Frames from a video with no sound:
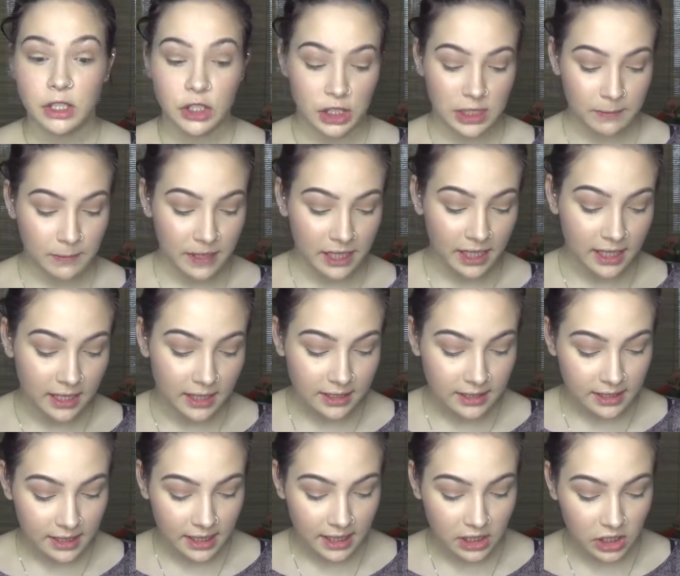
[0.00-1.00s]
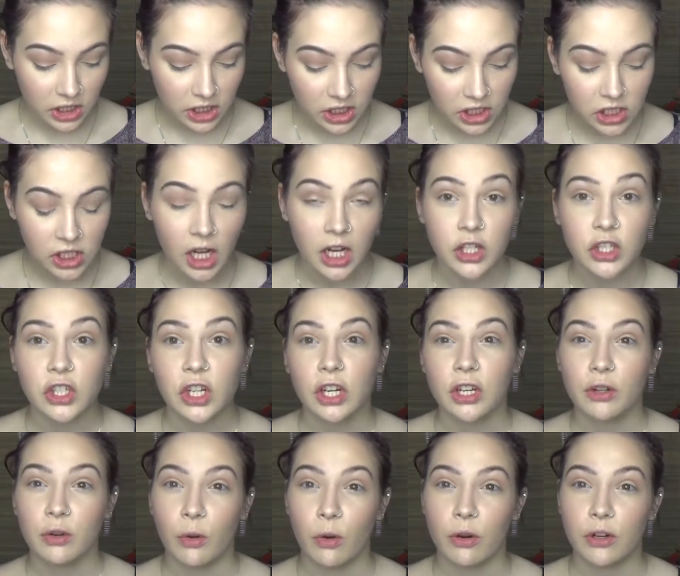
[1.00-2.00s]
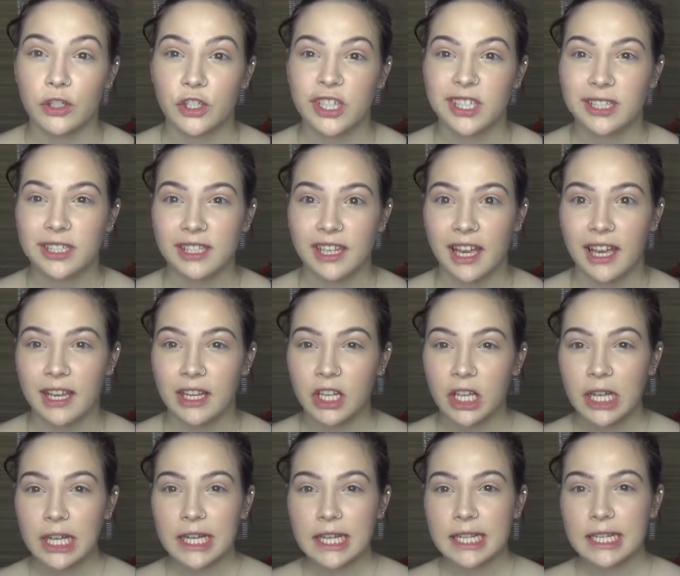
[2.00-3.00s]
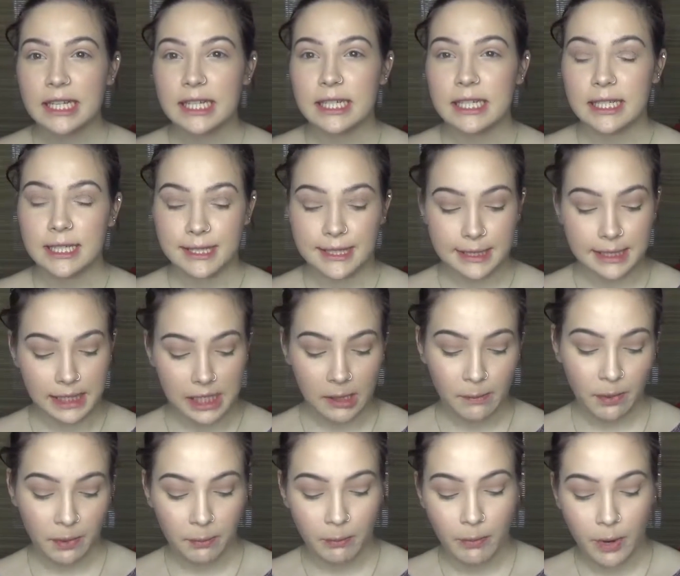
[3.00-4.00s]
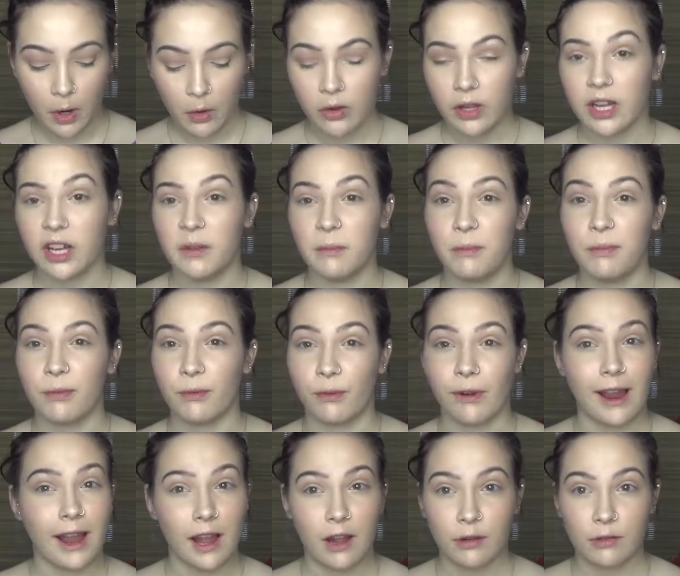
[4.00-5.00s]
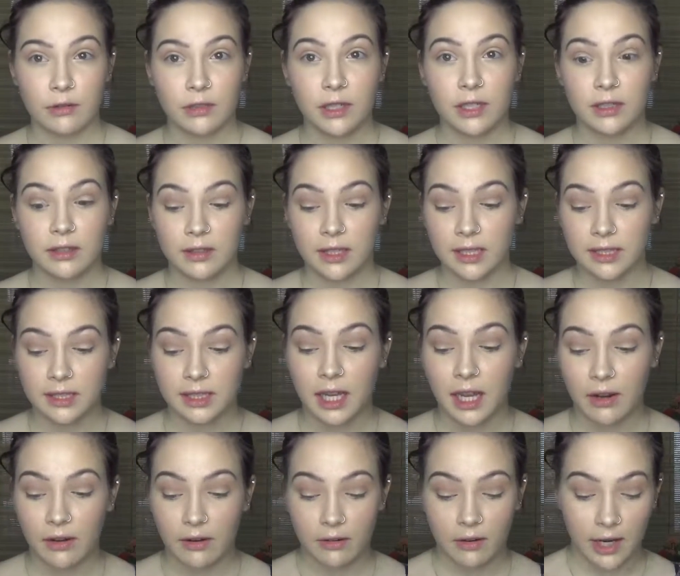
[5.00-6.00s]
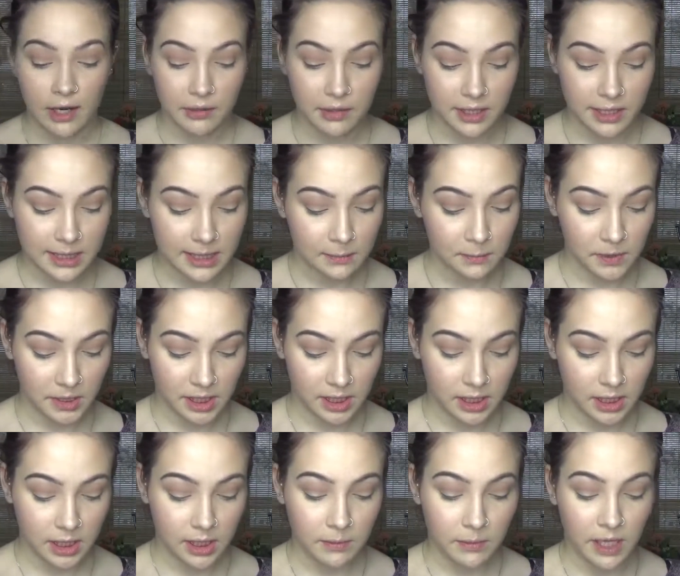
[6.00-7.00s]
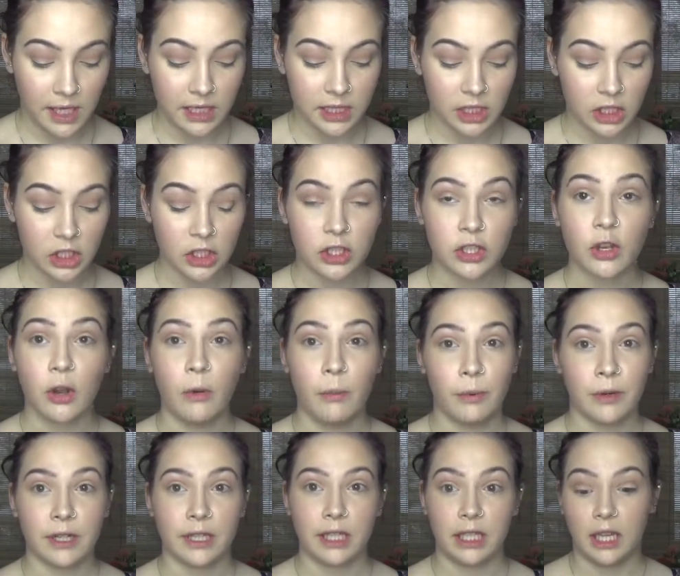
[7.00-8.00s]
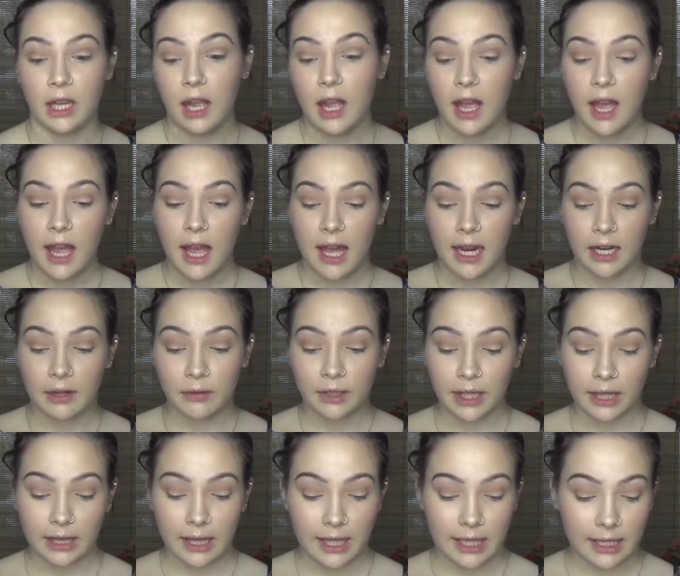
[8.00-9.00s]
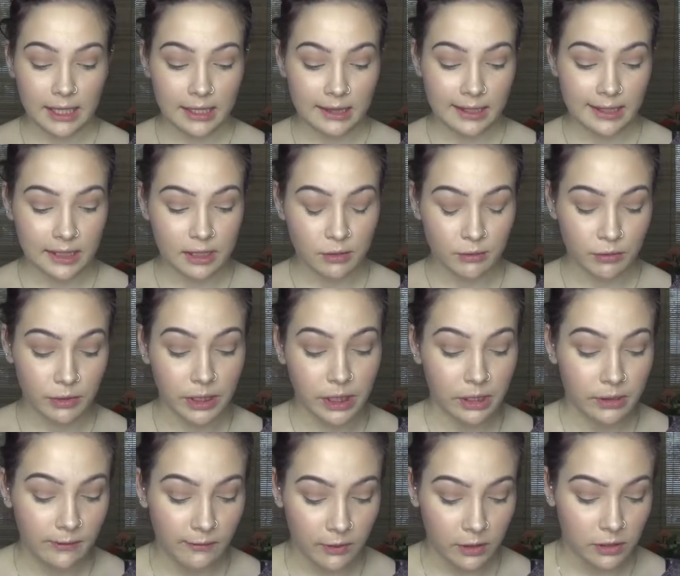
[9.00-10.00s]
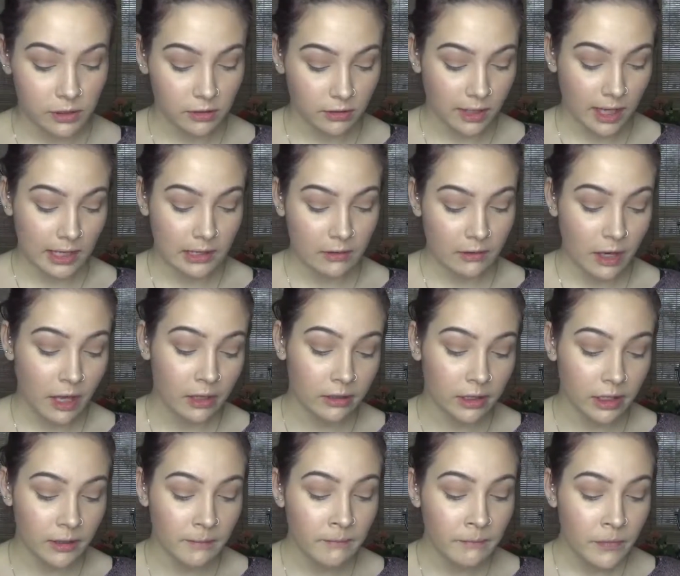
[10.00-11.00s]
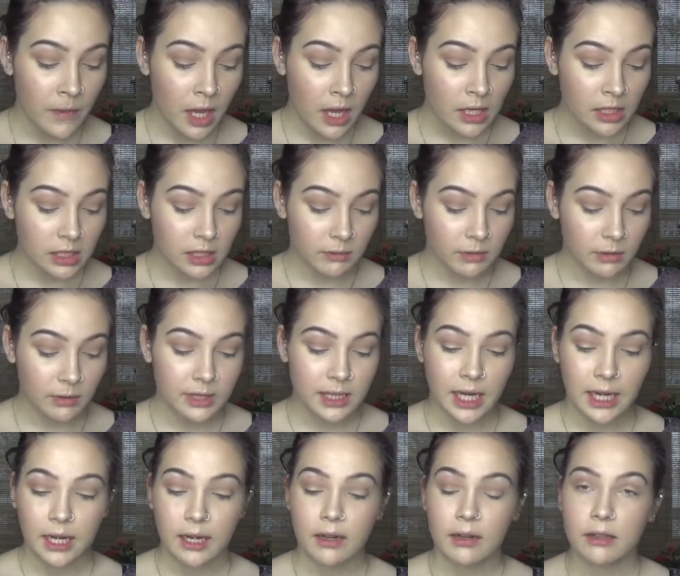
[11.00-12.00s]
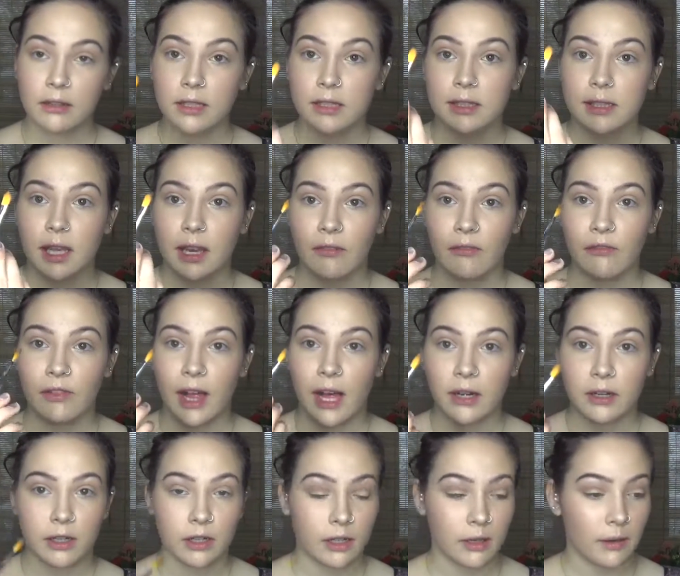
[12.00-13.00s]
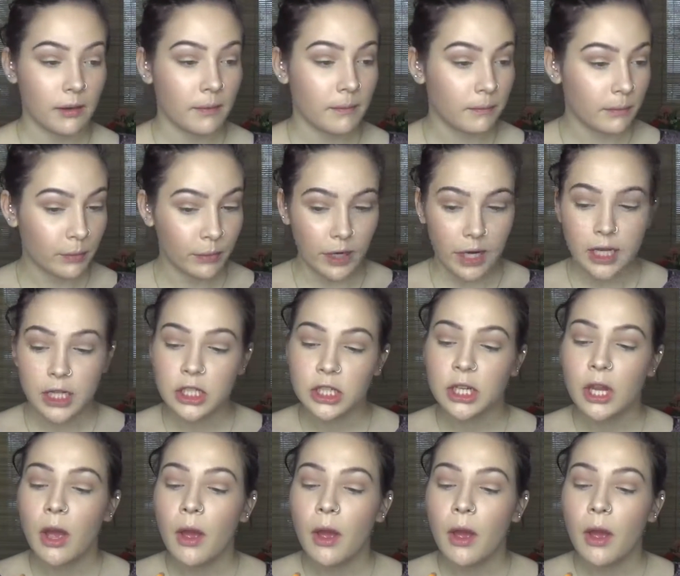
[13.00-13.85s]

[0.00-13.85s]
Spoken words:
just because it's such a gorgeous like deep mocha brown. That's how I would explain it. It's so pretty, and I really like it. I think it's a really universal kind of color. So I'm going to be taking it on this like flatter brush,